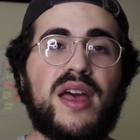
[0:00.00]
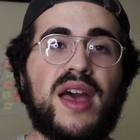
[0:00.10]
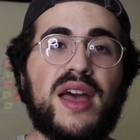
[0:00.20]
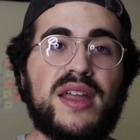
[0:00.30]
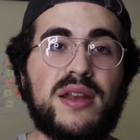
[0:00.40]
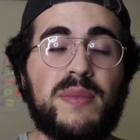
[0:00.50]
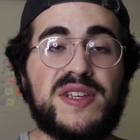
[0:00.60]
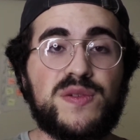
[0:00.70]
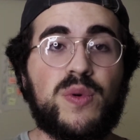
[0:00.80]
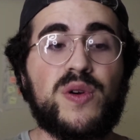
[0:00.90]
And my
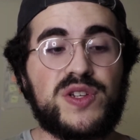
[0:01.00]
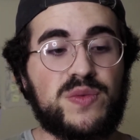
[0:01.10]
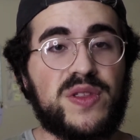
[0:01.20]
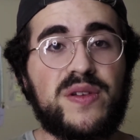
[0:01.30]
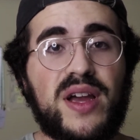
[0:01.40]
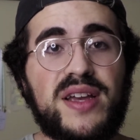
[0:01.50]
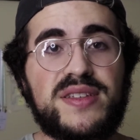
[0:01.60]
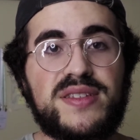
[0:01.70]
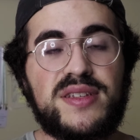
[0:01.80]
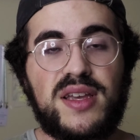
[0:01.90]
support is with you
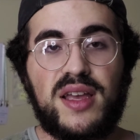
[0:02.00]
guys.